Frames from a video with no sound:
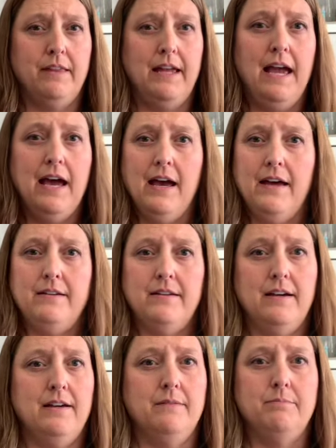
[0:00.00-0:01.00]
They had
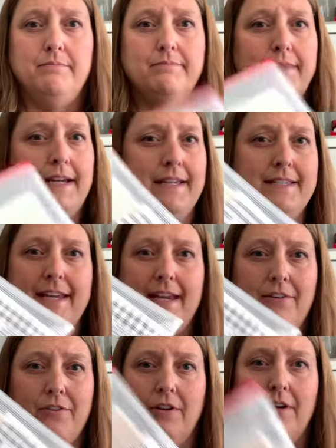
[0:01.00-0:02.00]
a
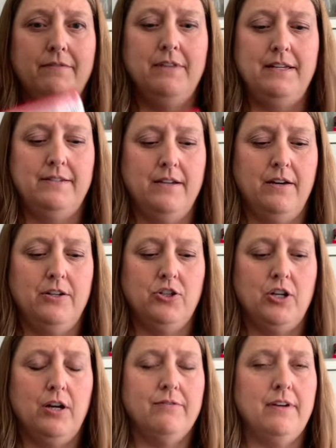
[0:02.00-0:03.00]
container of these on a
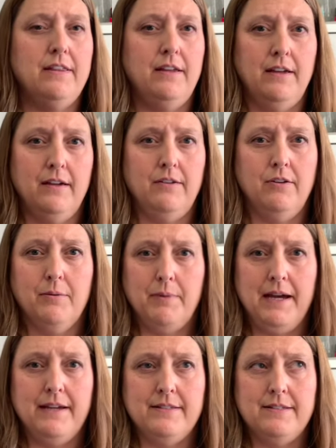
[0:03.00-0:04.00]
shelf. I think you could
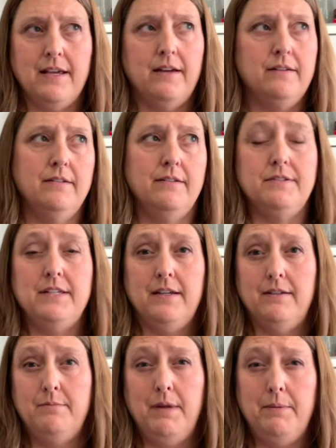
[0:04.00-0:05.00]
buy a set of
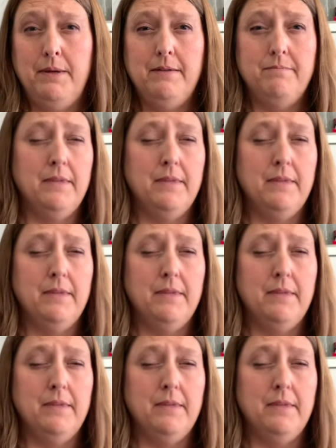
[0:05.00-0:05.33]
10 maybe.